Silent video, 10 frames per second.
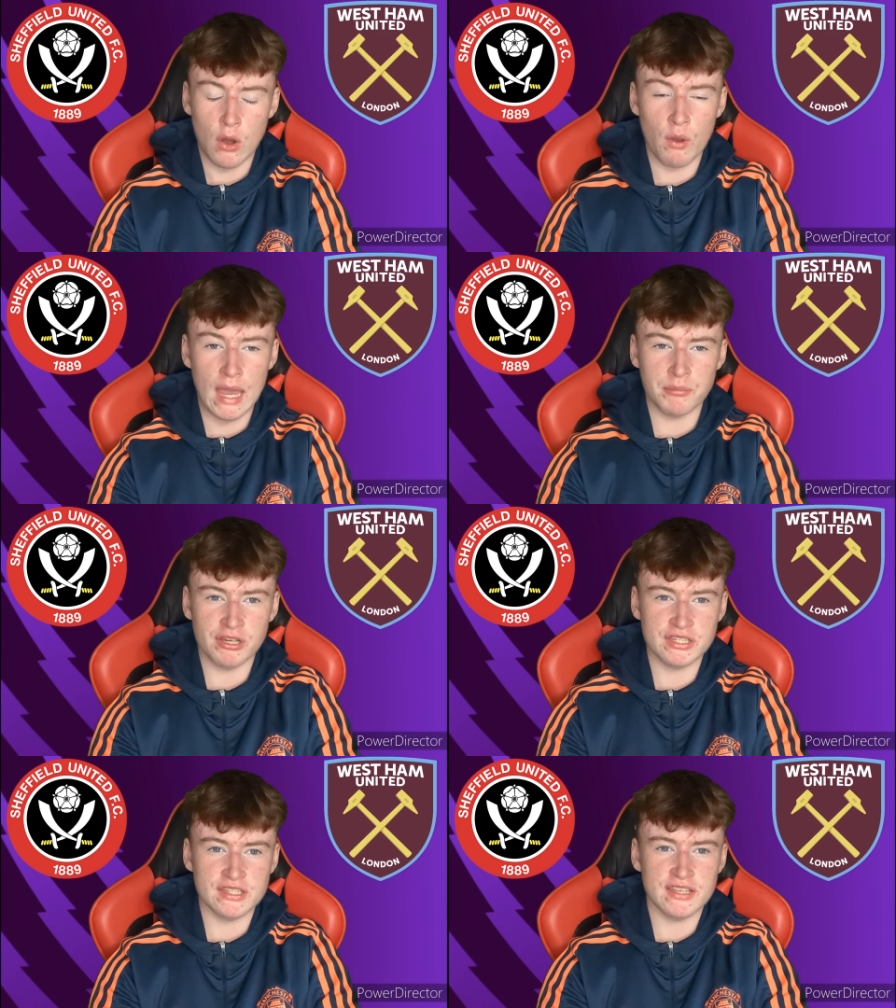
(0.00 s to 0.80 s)
away at
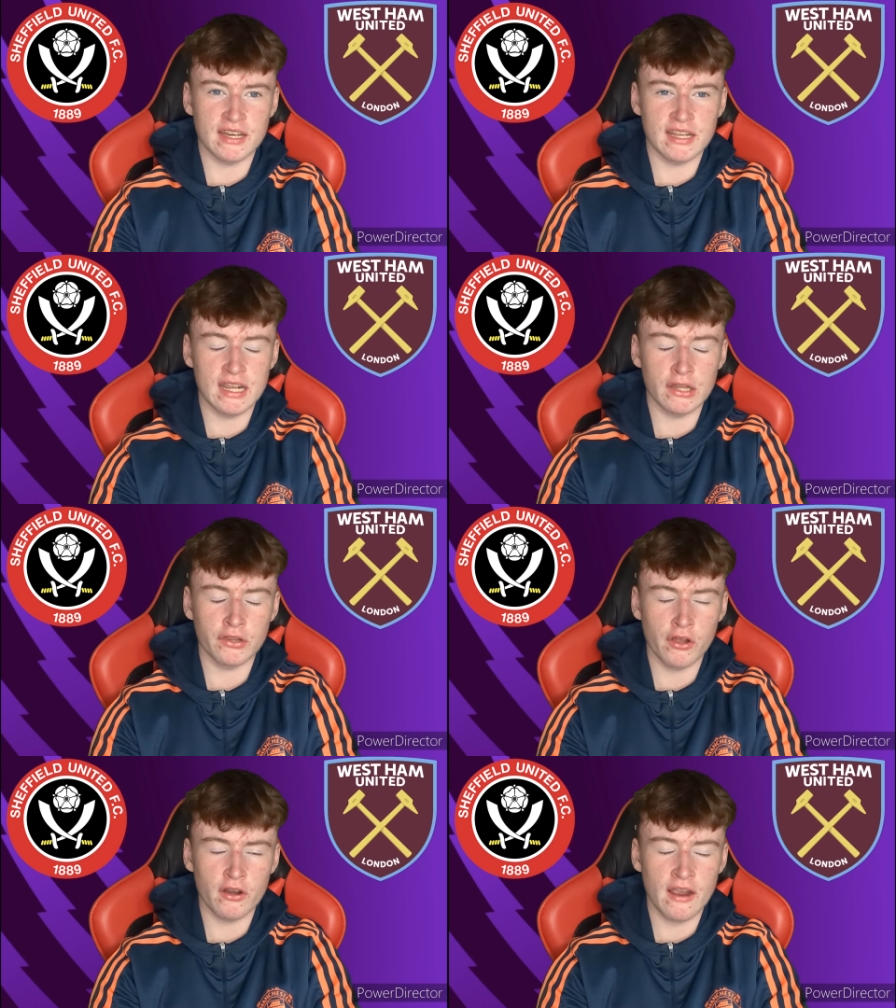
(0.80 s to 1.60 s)
Bristol City
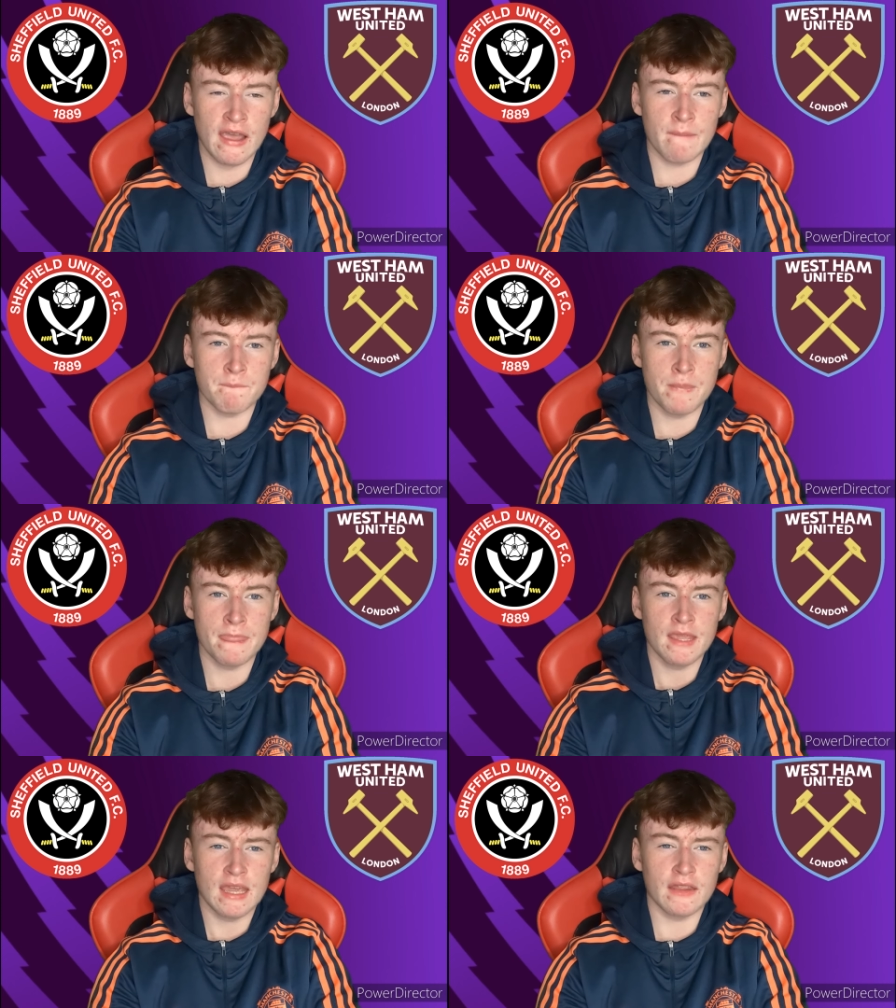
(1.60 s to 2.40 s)
in their um
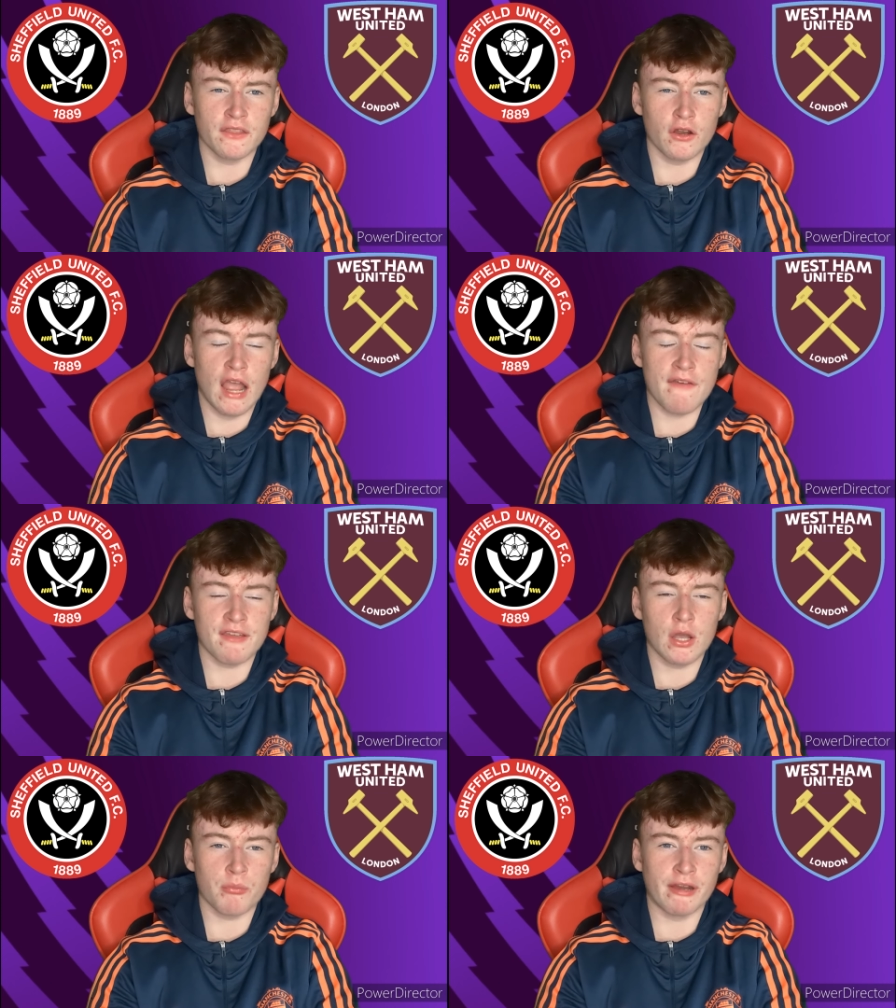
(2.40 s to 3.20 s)
in their
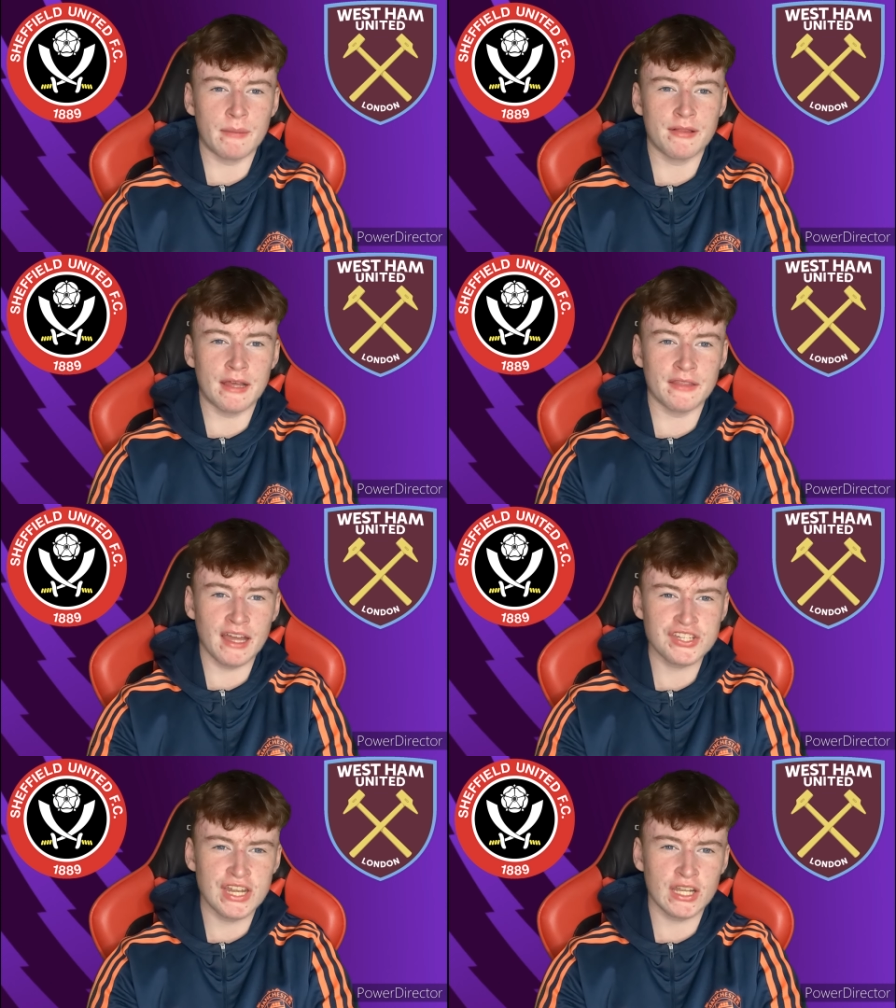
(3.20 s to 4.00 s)
FA Cup replay and
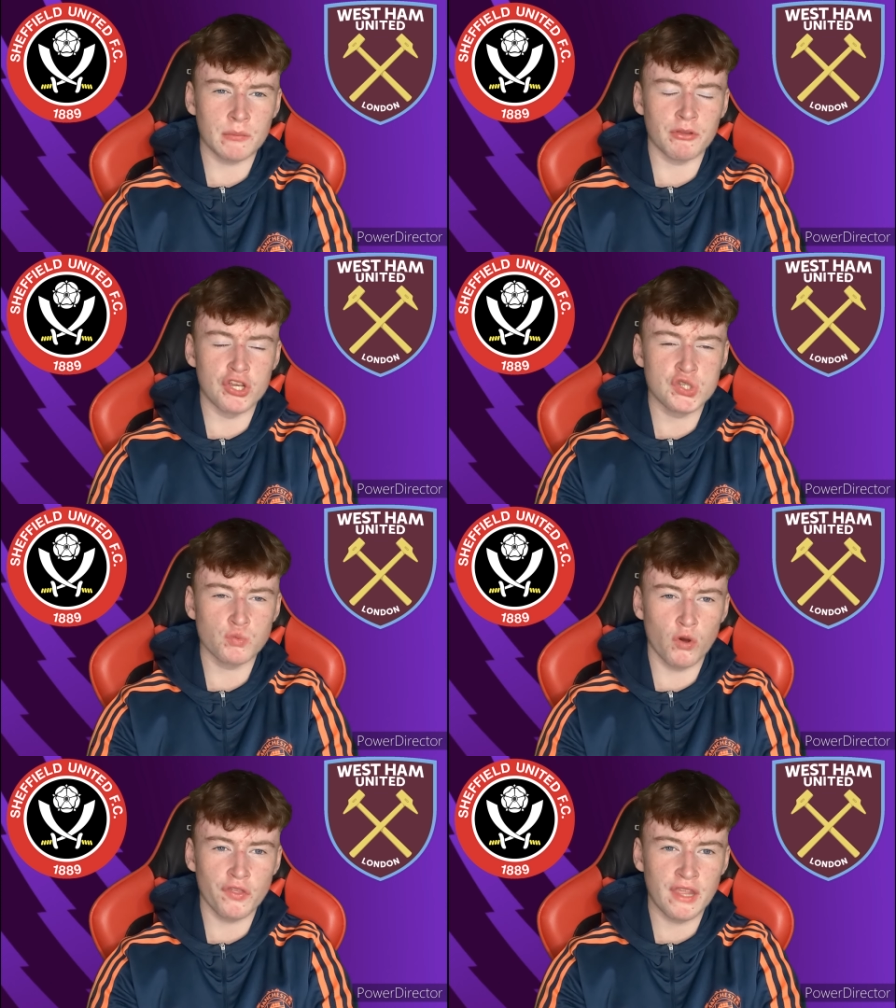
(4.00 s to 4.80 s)
actually ended up
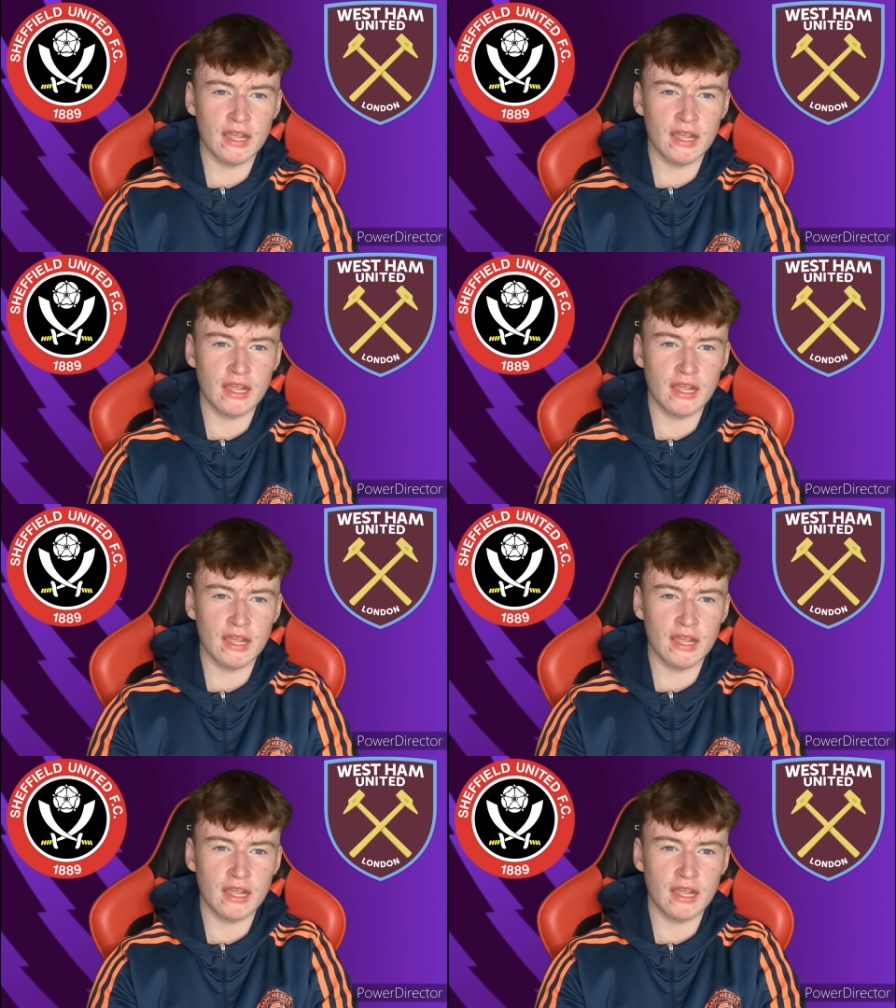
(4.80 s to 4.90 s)
losing 1